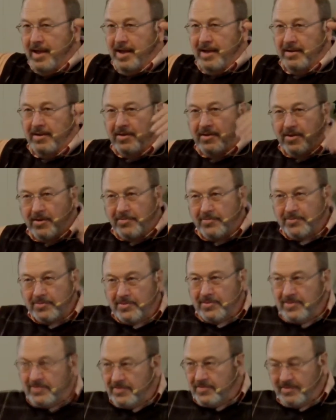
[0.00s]
and you go
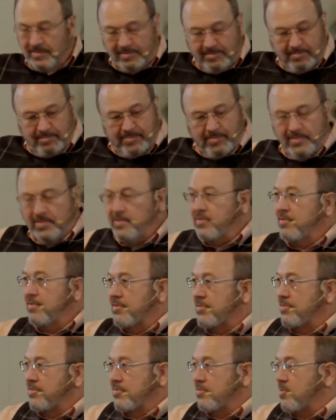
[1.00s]
through this
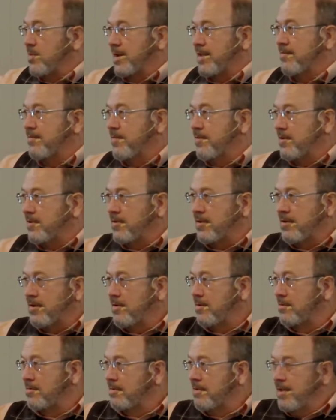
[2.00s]
20 foot
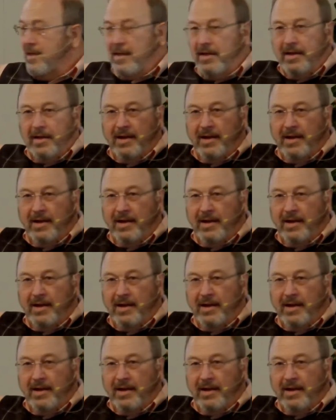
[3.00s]
long